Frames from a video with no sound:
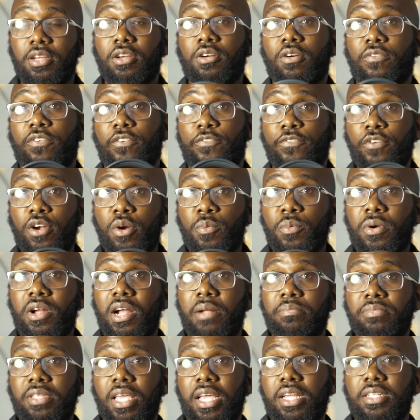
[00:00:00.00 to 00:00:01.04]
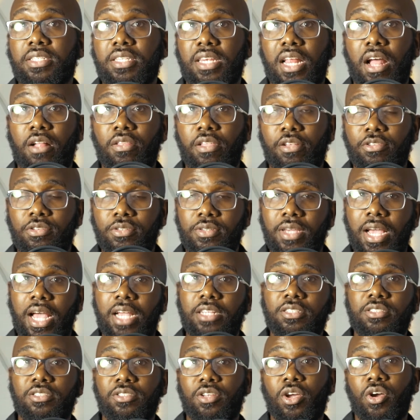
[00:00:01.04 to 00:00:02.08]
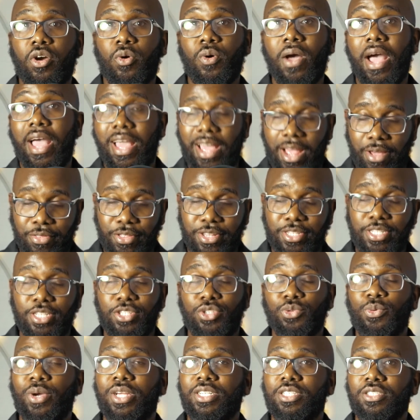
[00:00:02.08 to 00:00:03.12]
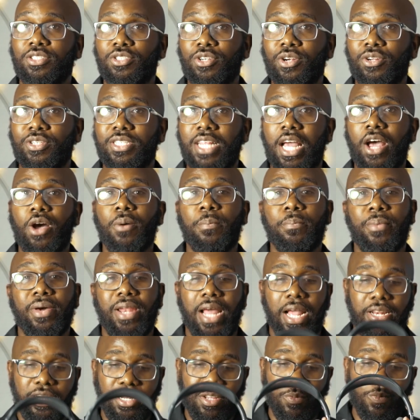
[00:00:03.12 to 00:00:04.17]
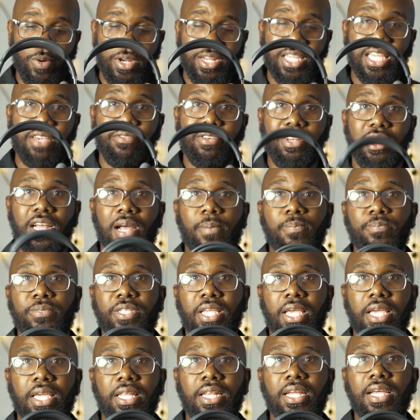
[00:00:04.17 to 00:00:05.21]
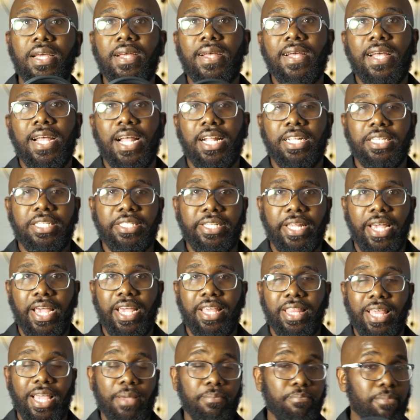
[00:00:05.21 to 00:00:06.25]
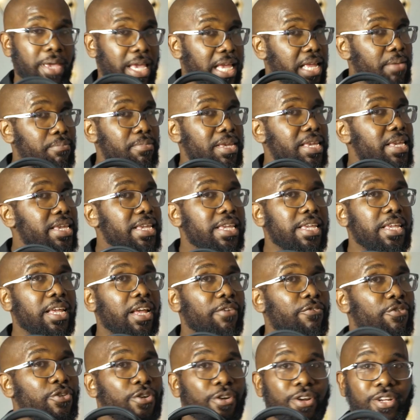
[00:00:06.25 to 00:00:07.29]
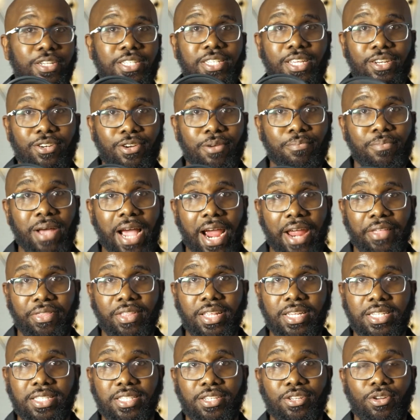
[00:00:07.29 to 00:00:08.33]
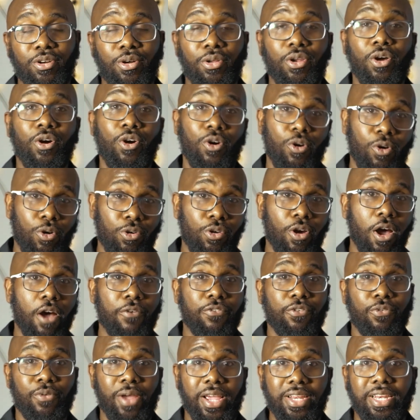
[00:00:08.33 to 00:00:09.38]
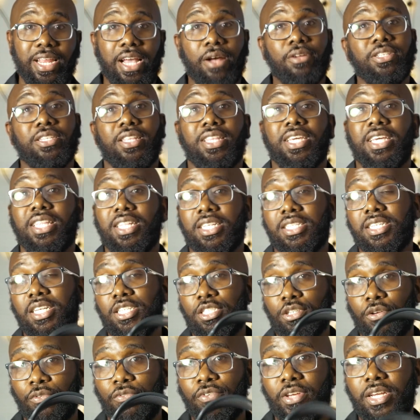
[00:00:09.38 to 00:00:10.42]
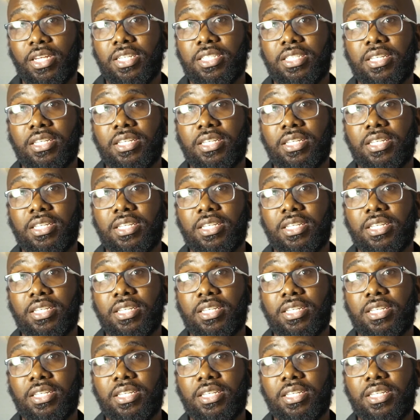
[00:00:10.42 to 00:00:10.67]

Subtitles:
for firmware updates, and I'll let you guys know how the situation turns out. But I did want to give an update and say, like, maybe if you're considering buying these still, to hold off for right now until they get this issue fixed.